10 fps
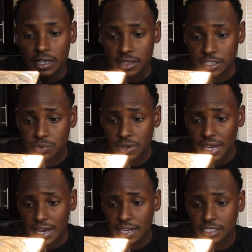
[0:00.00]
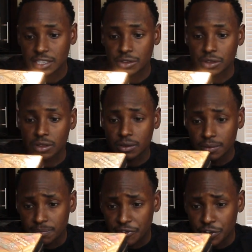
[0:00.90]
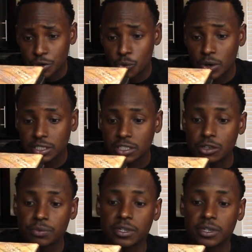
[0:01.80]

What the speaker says: This one has, if you do one scoop,